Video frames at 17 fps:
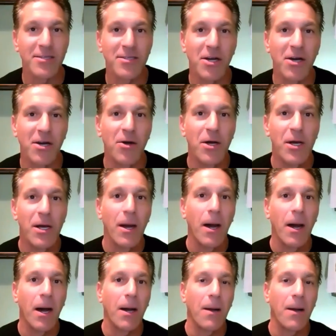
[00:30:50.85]
So,
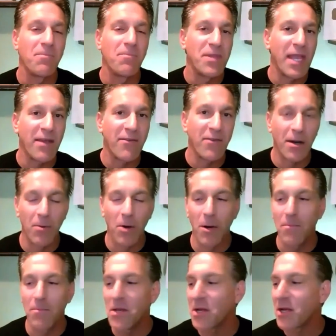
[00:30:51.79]
um, David, I'm
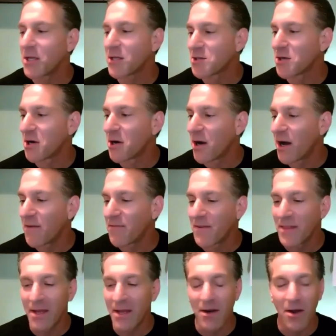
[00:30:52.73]
hoping you can start off
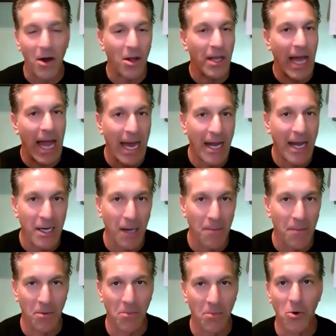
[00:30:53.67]
and then I'll add a
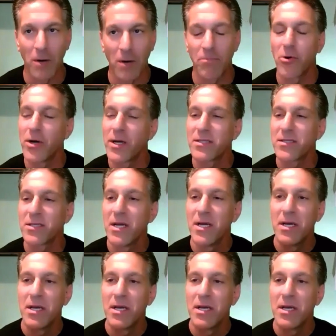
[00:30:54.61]
couple more points.